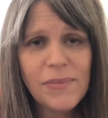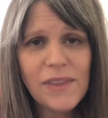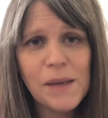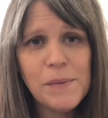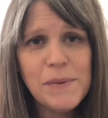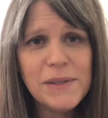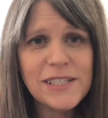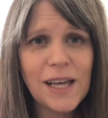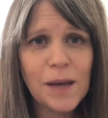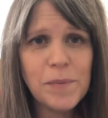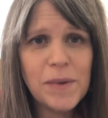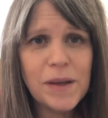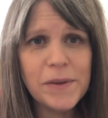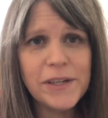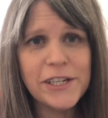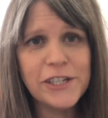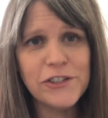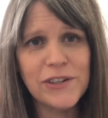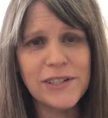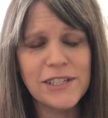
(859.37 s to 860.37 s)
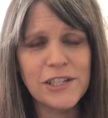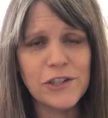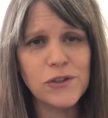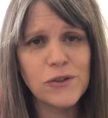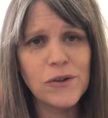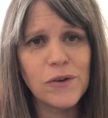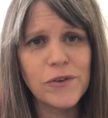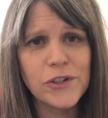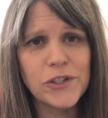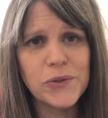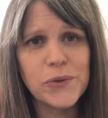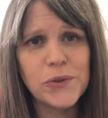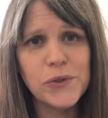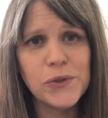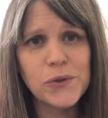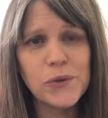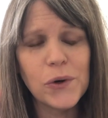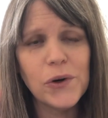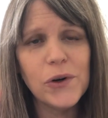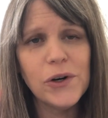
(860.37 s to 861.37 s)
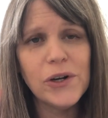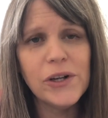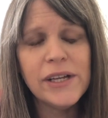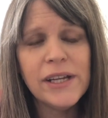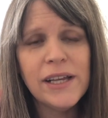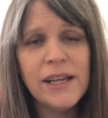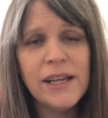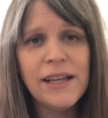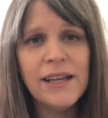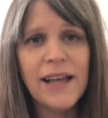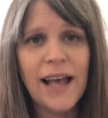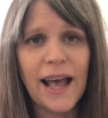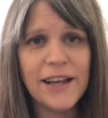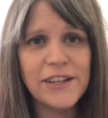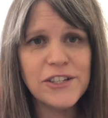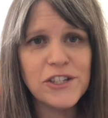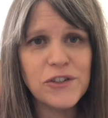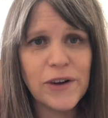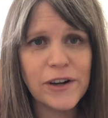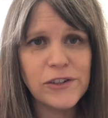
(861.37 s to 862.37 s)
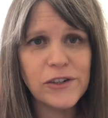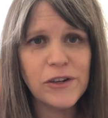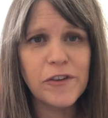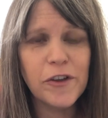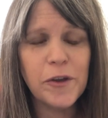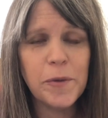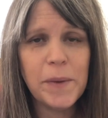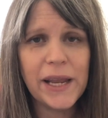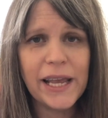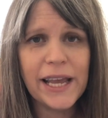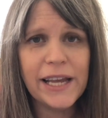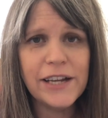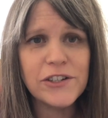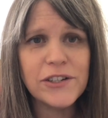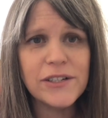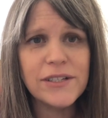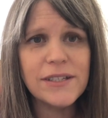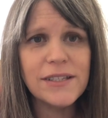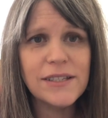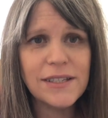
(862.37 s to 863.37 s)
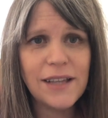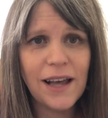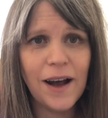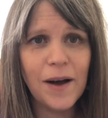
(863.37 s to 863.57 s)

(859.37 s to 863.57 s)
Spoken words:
it means I'll be able to transition over to a new role as Director of Communications,